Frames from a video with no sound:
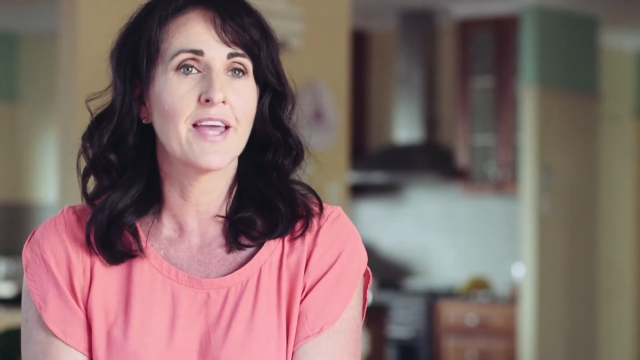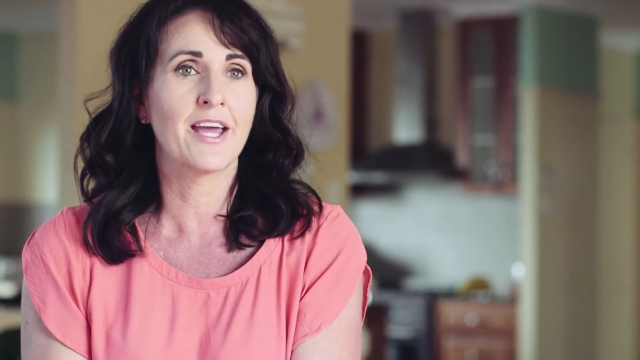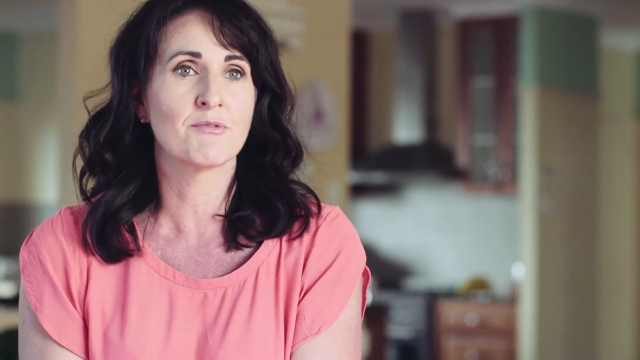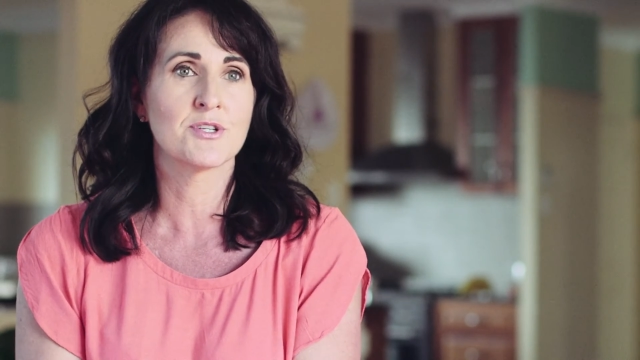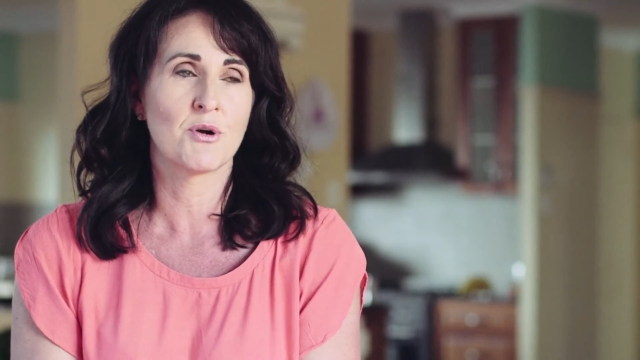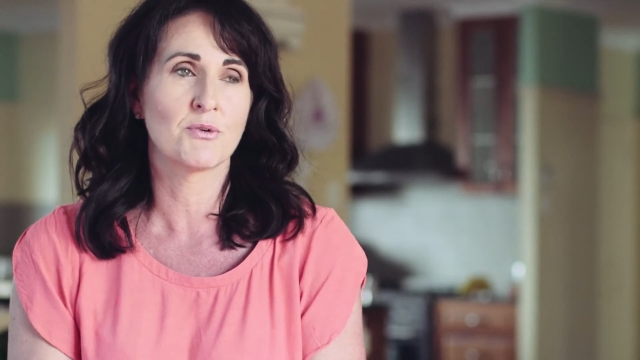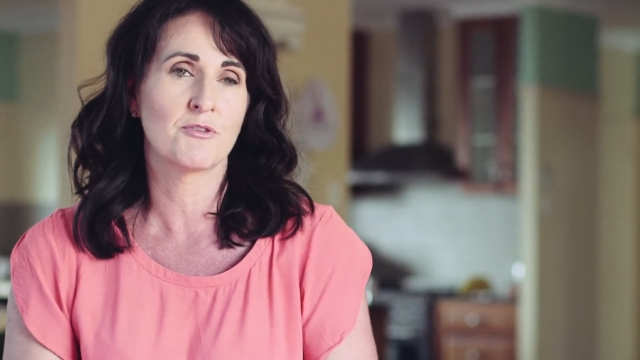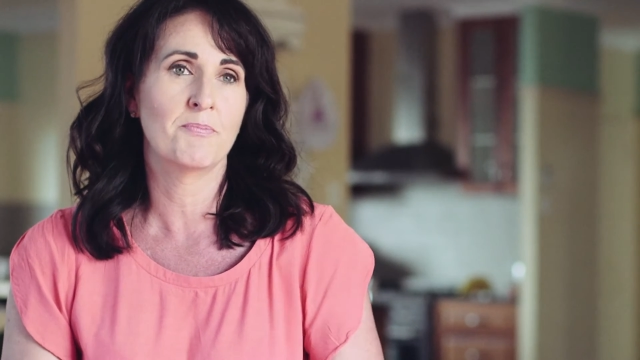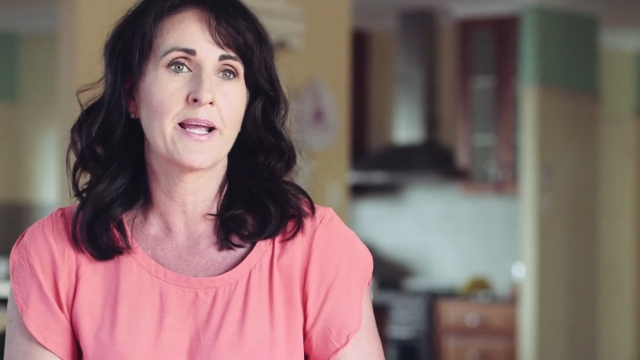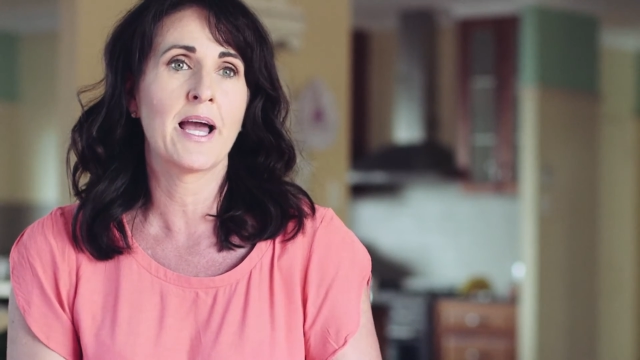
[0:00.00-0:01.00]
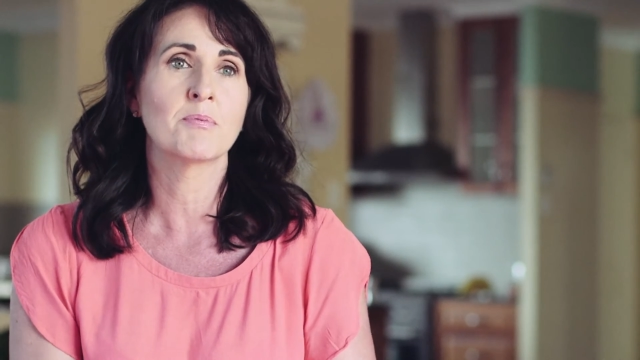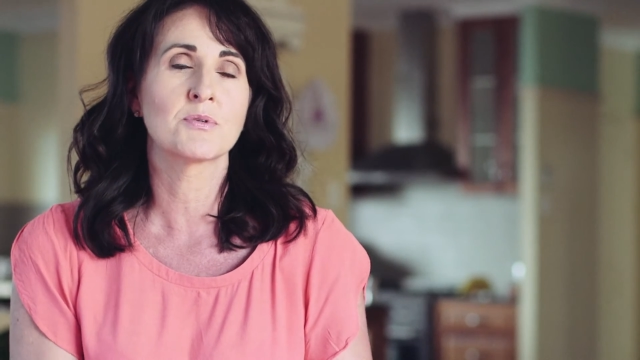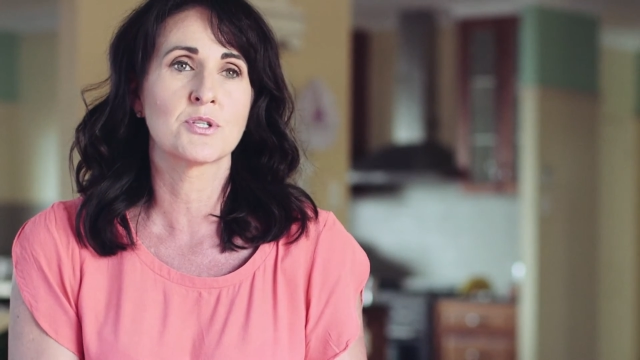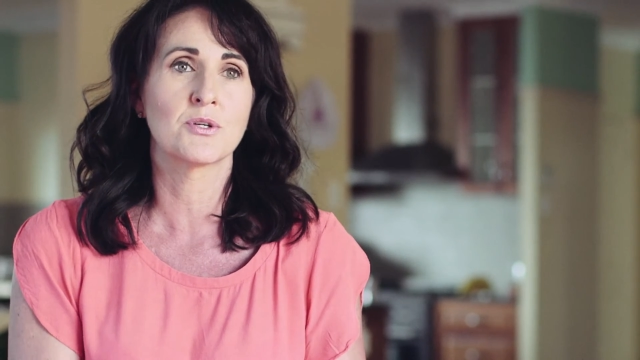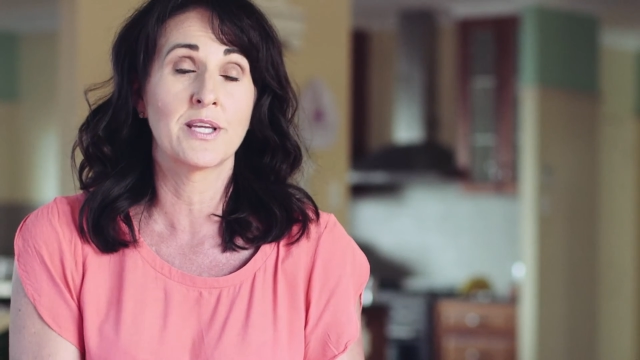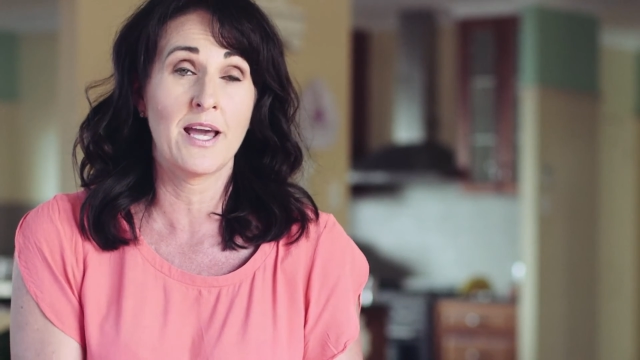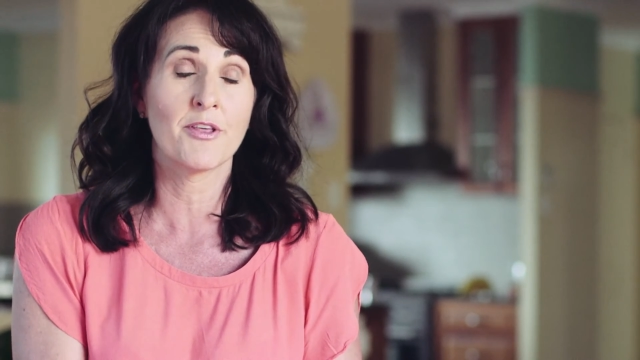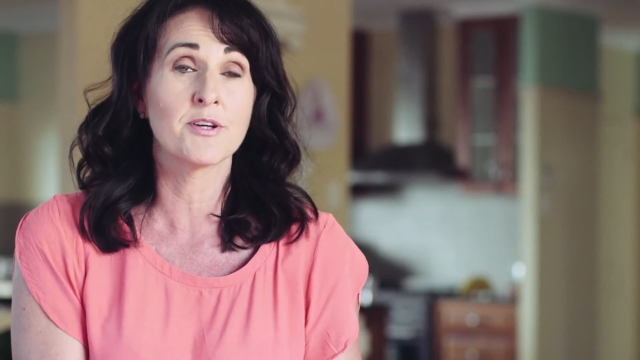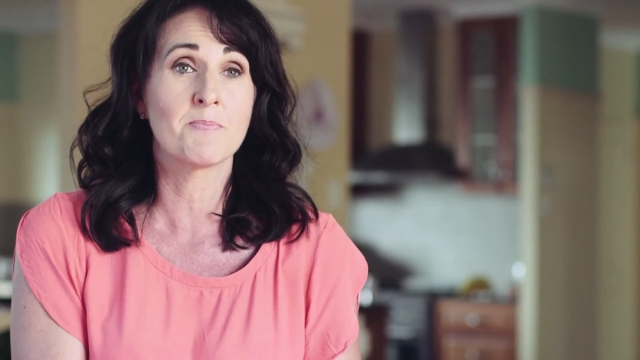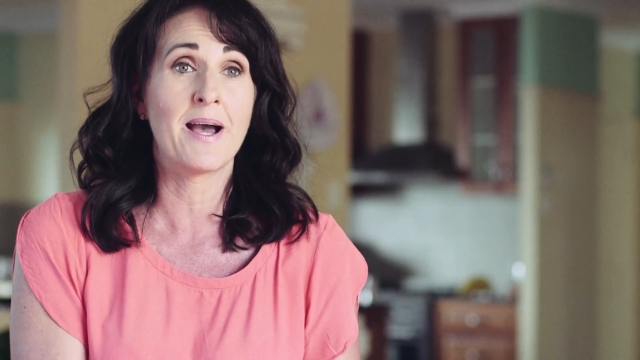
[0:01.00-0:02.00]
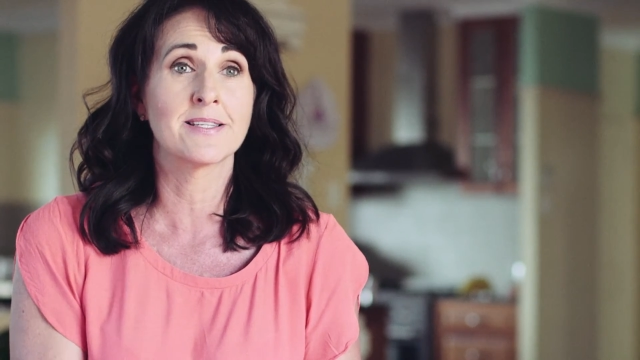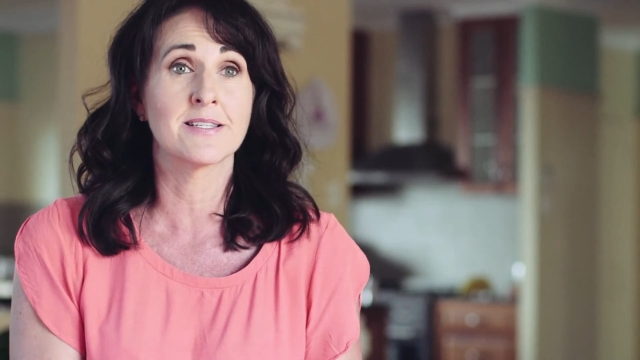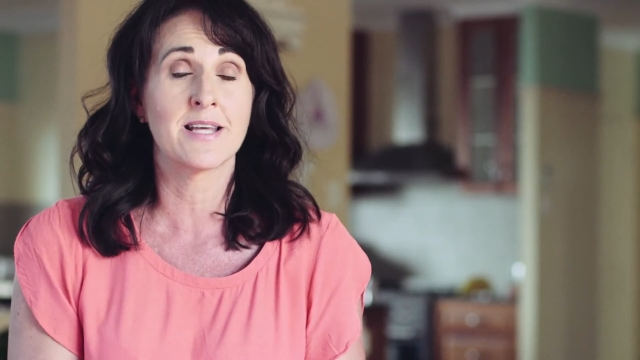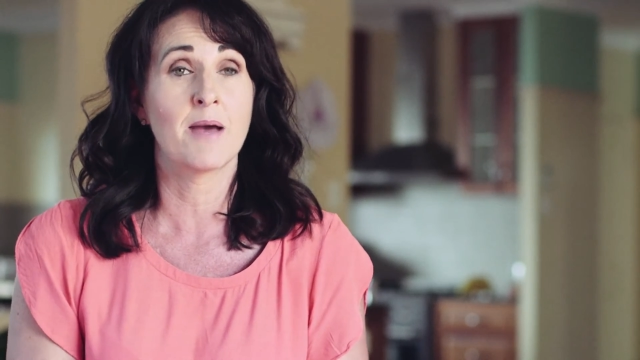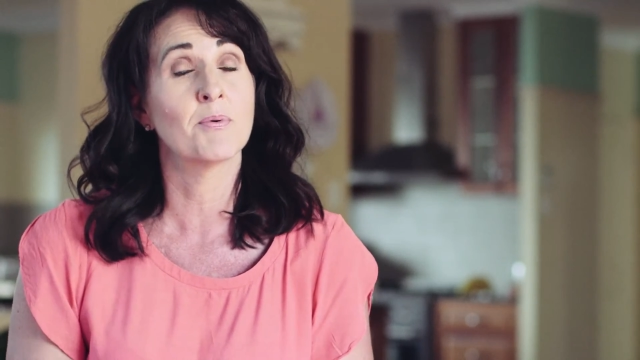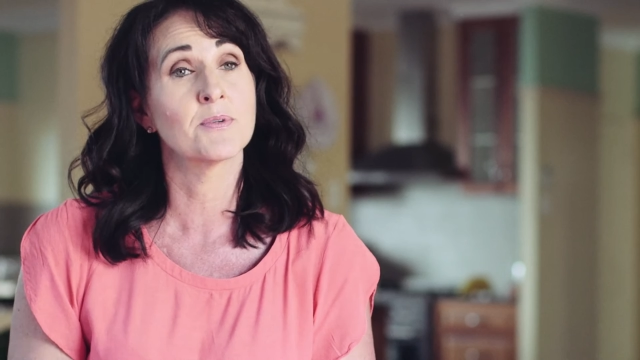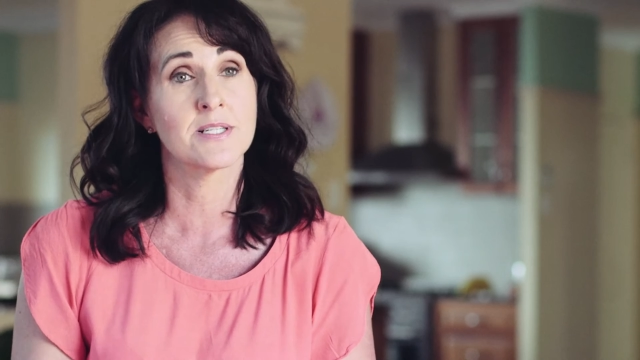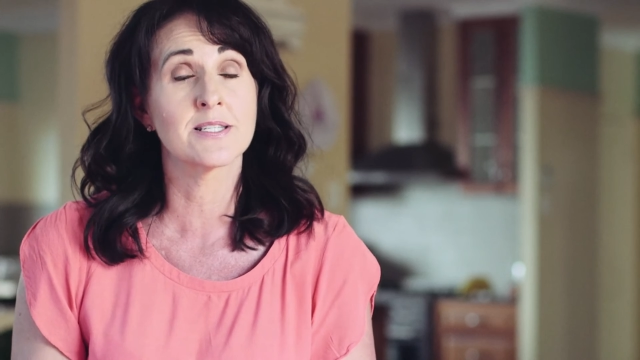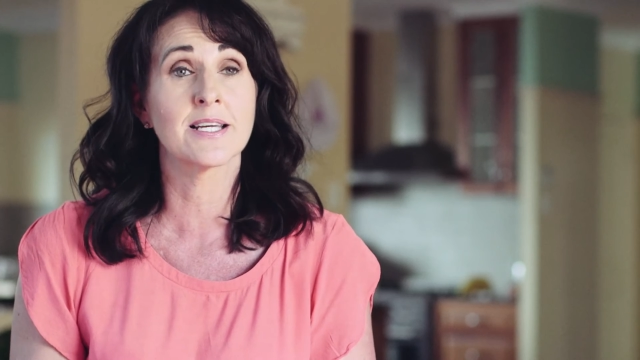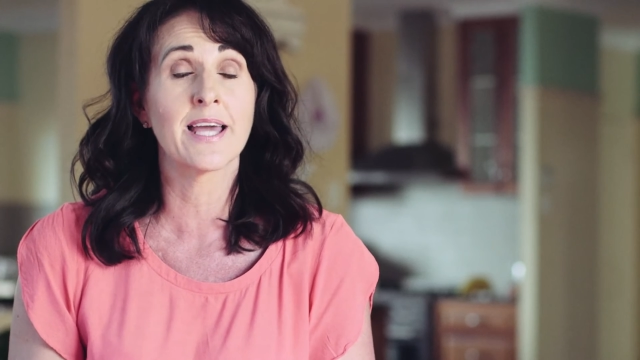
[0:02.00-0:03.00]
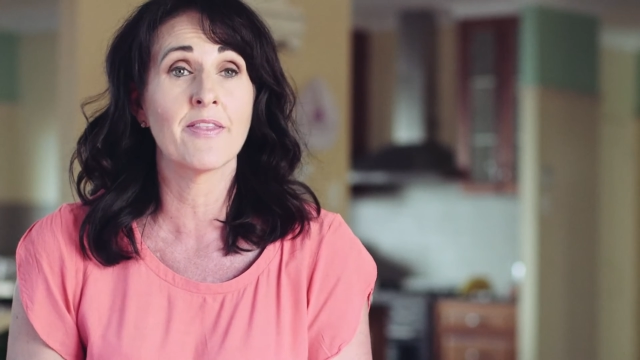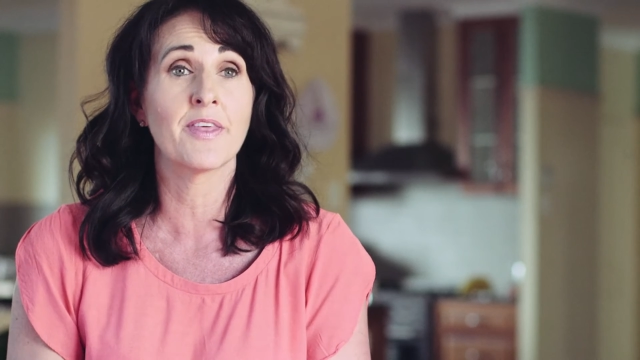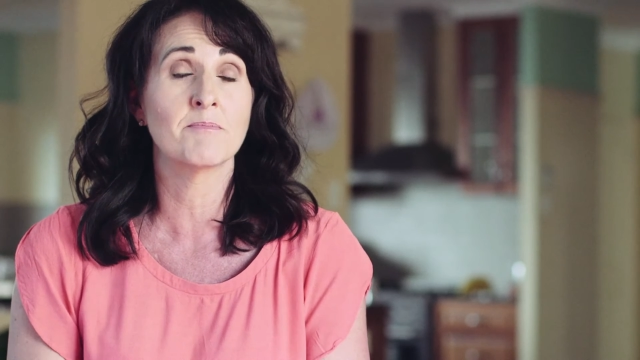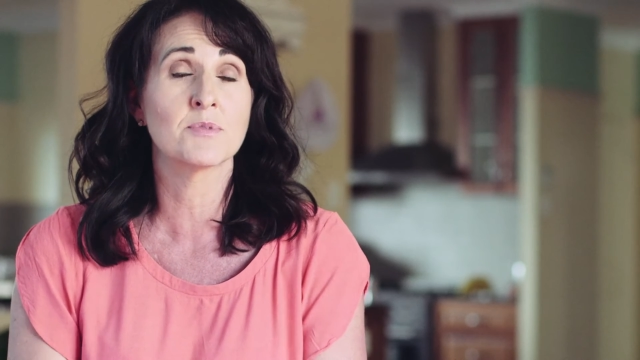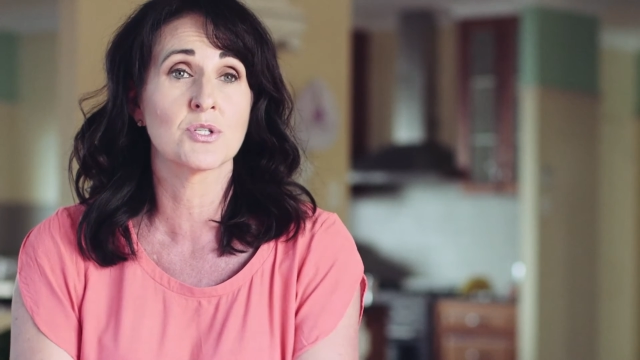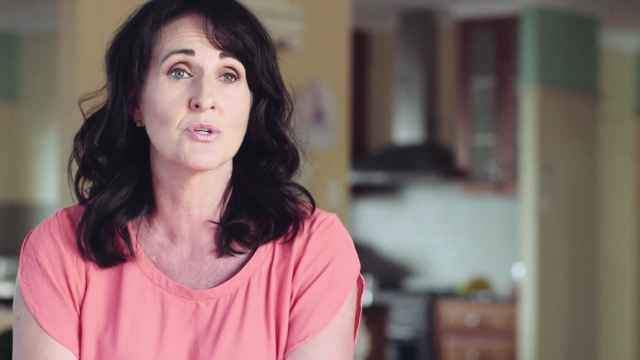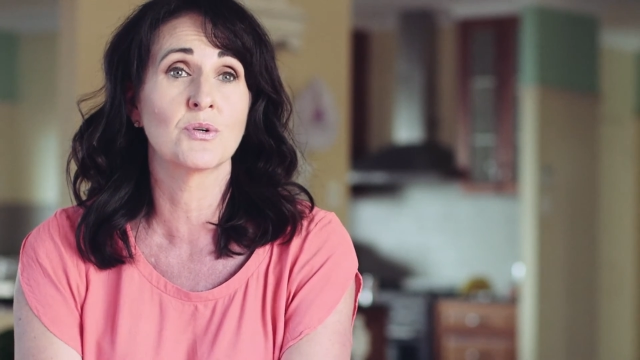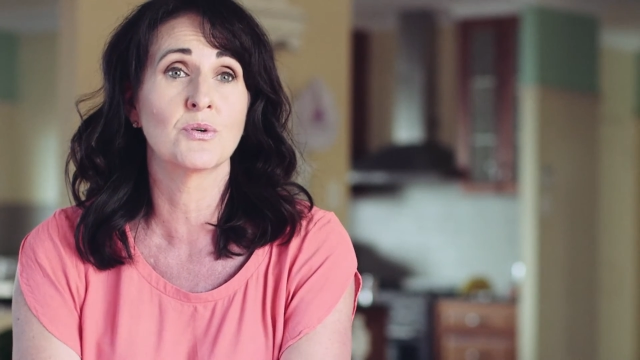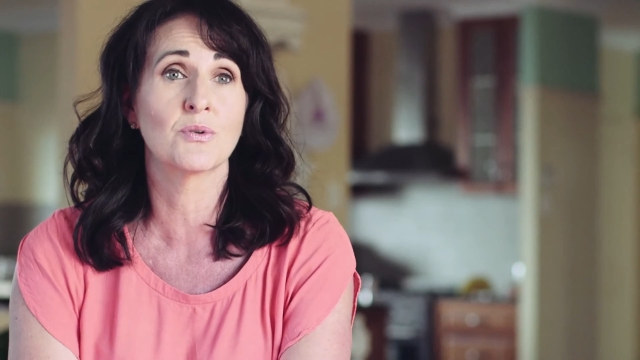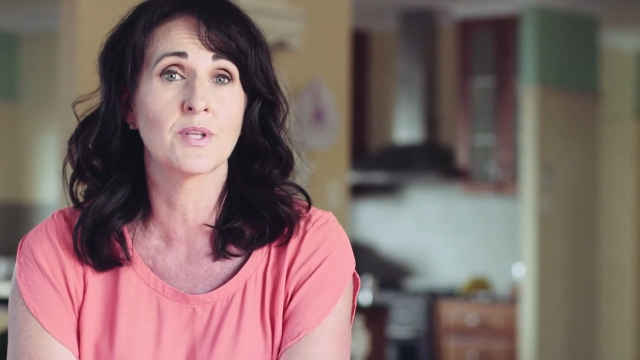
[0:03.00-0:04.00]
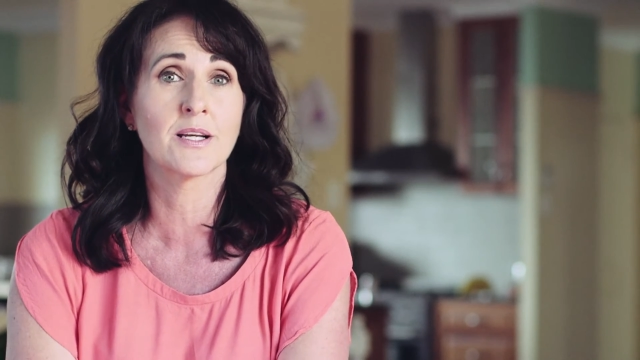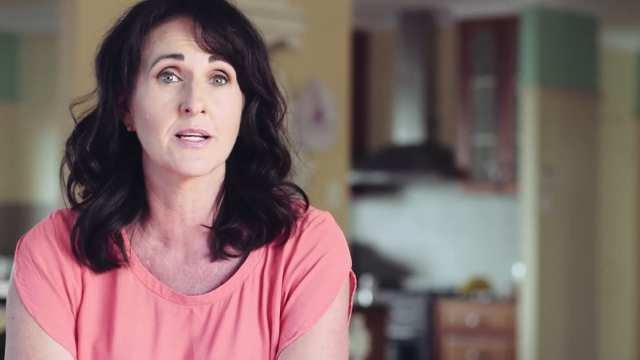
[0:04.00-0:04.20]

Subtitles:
the end result of being able to get those pads and tampons and to get them to